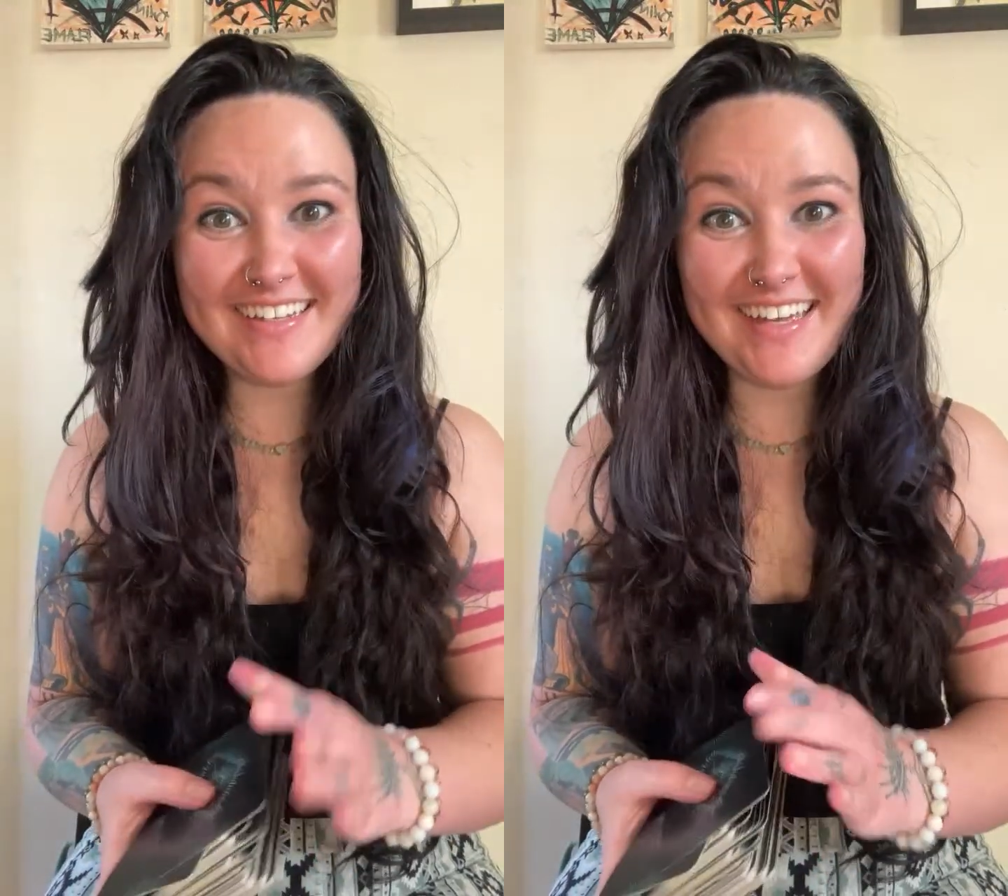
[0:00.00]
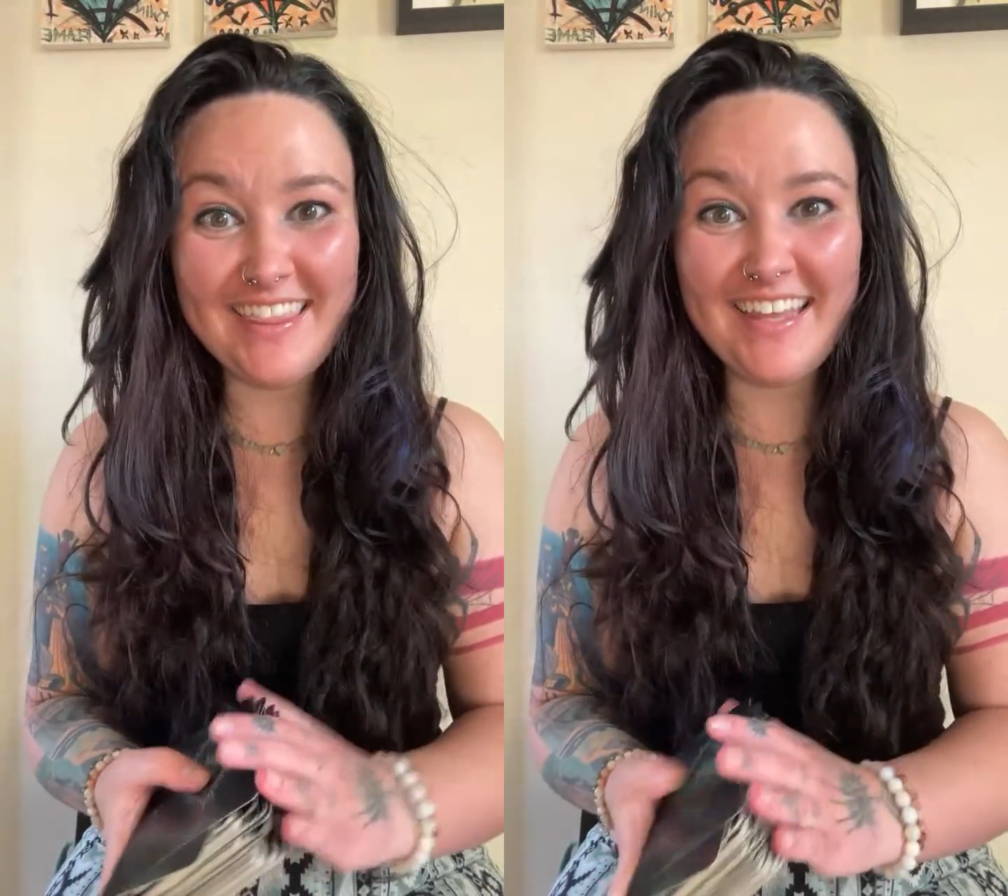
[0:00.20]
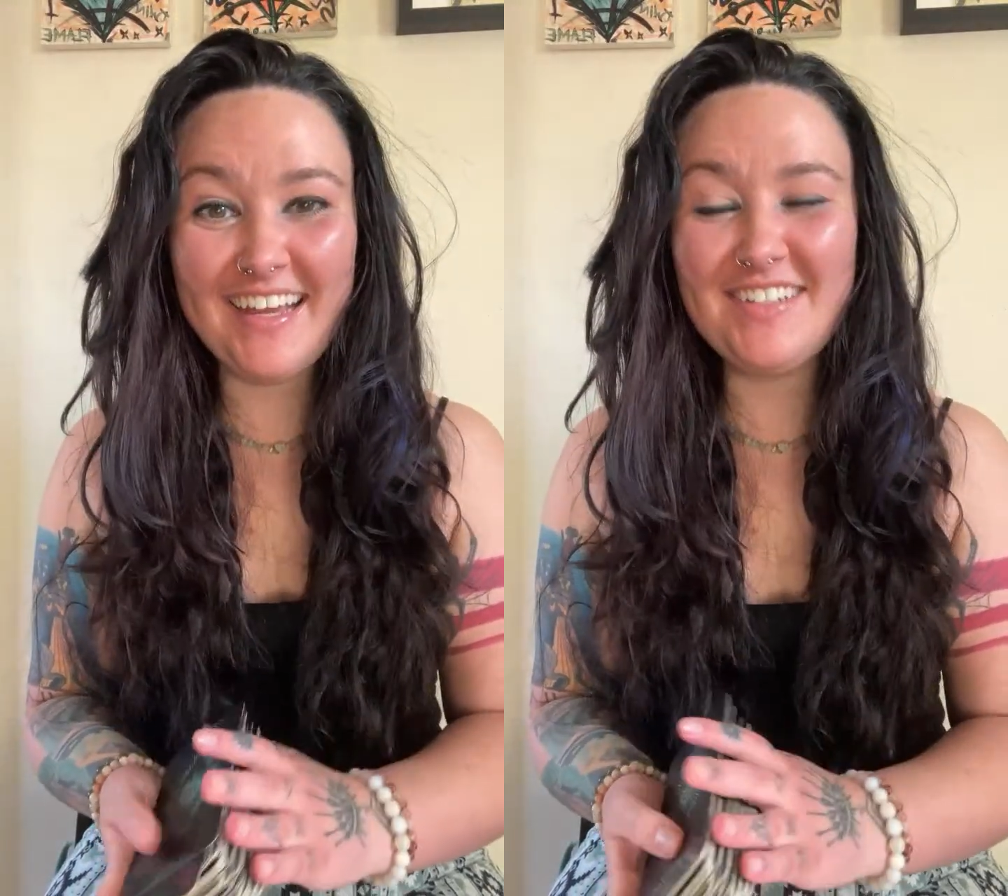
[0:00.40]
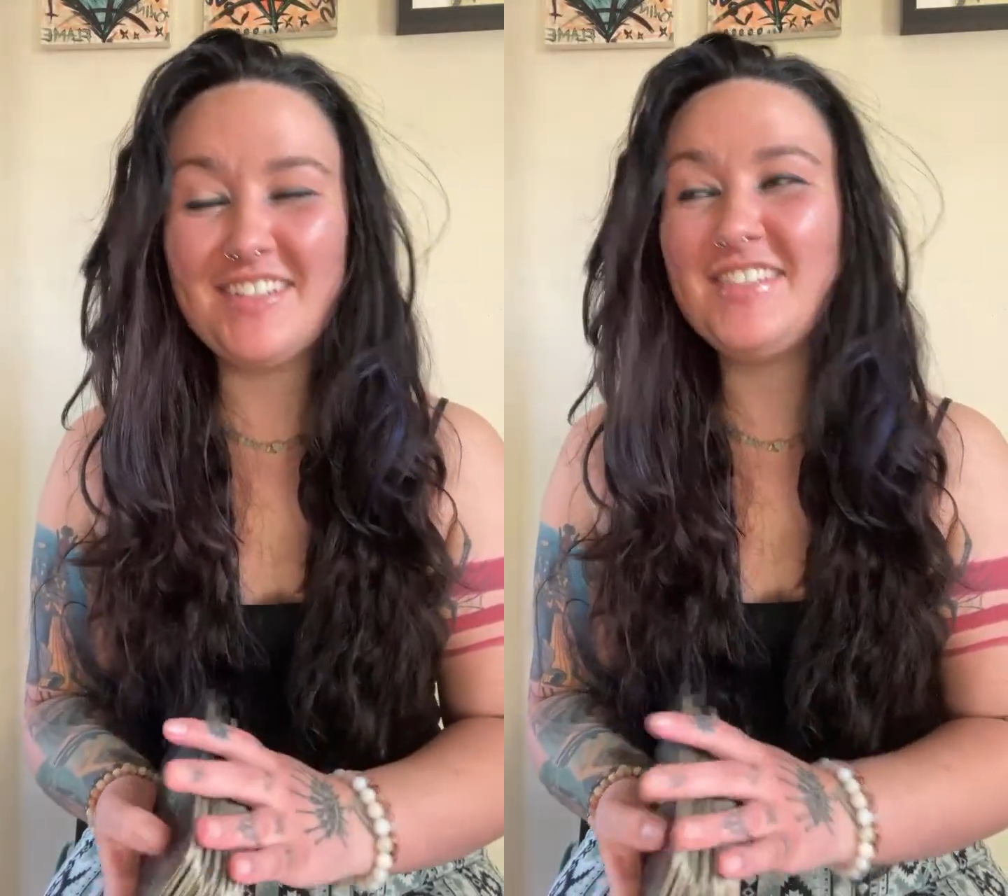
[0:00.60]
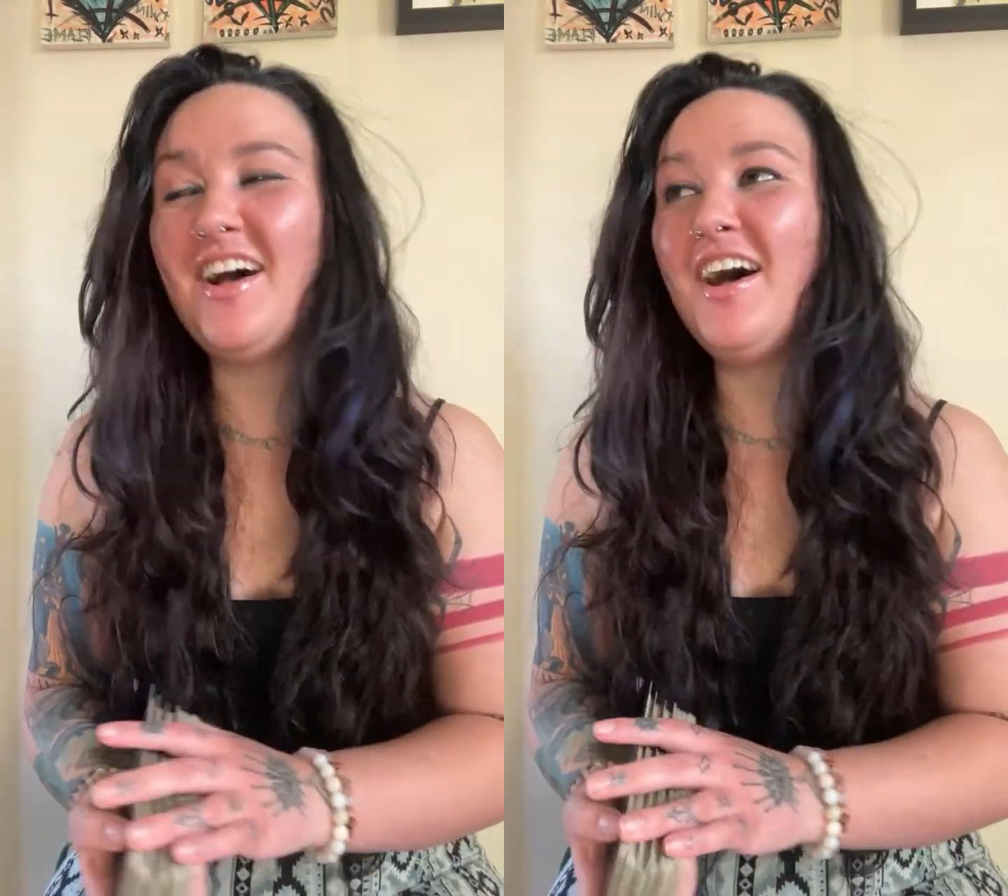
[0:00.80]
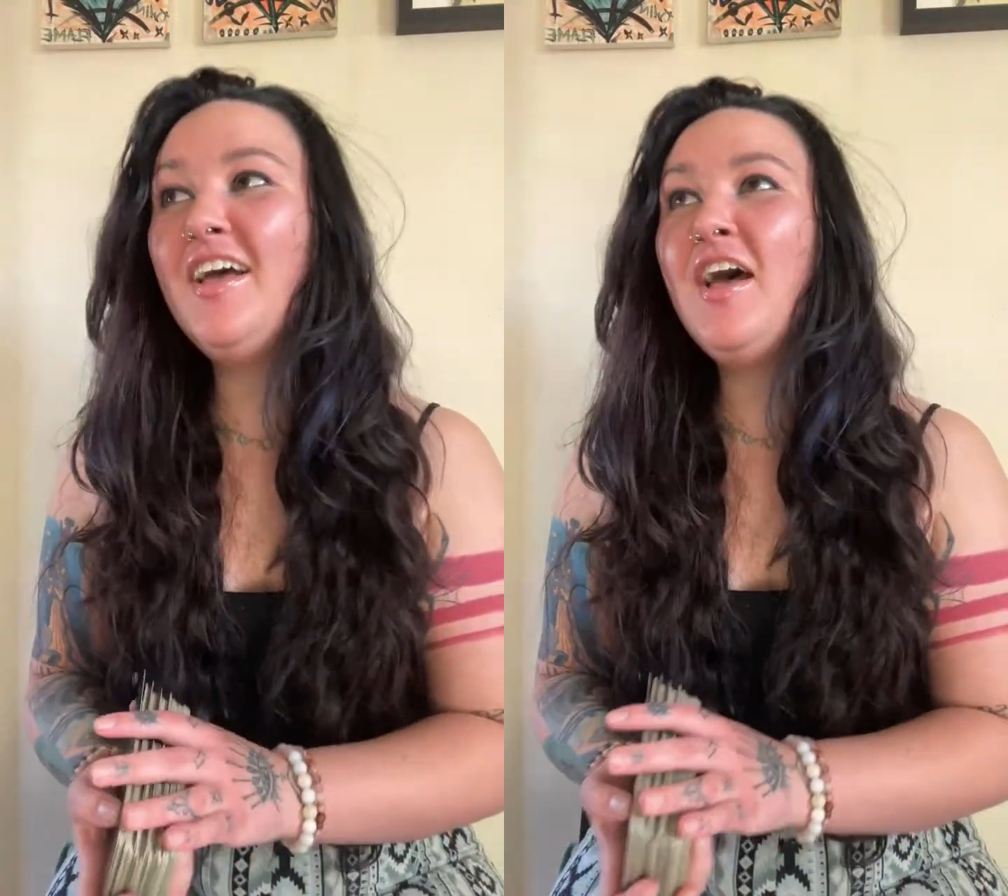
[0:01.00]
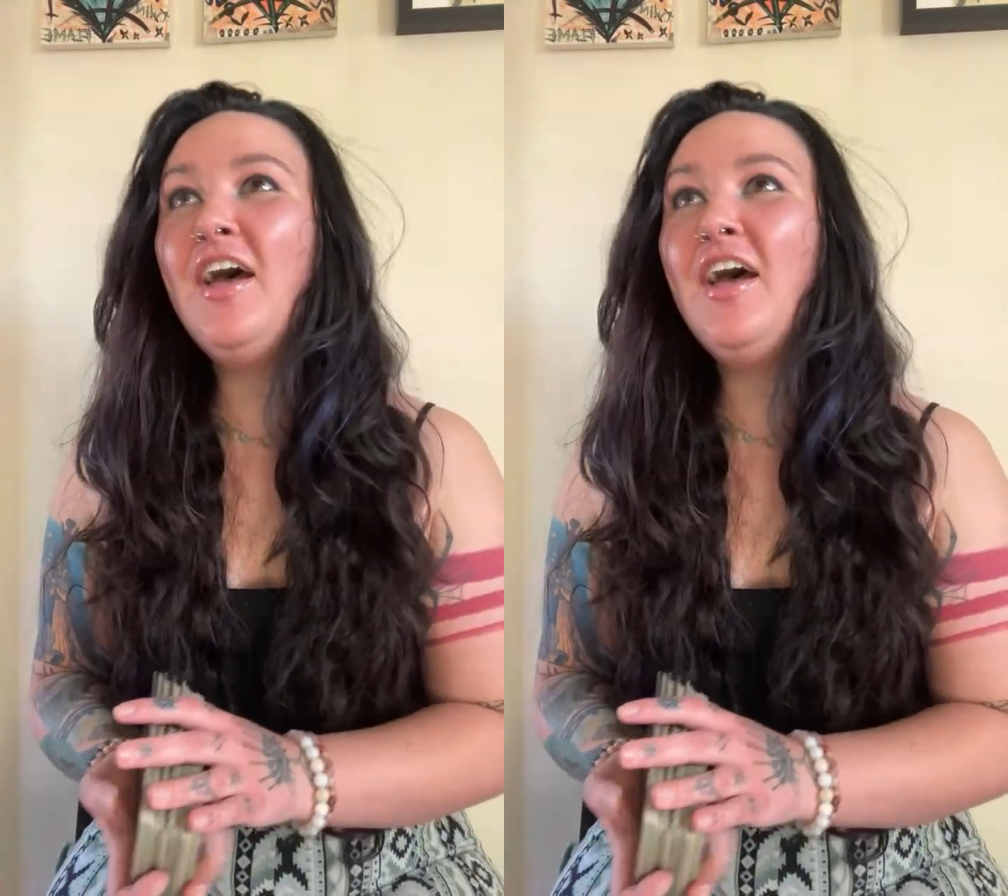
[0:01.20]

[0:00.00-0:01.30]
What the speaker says: And then I just saw,